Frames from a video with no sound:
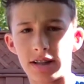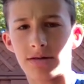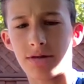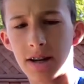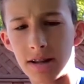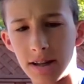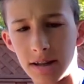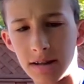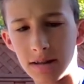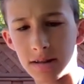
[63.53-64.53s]
to try to
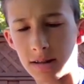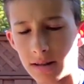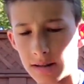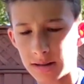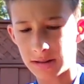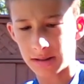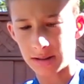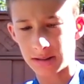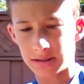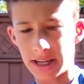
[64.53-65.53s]

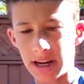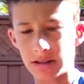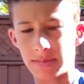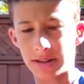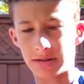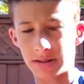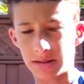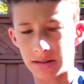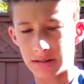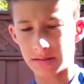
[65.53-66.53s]
take it out as best you
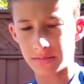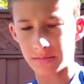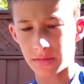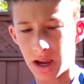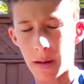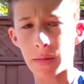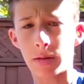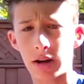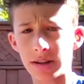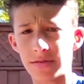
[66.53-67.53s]
can. I'm going to
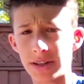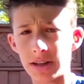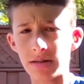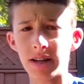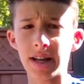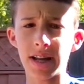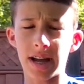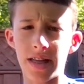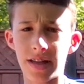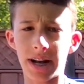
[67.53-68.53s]
pause the video,
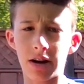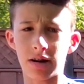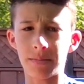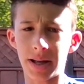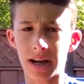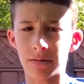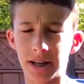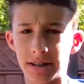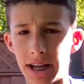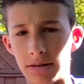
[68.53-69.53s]
and then I'll come back when
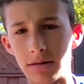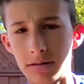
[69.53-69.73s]
it's out.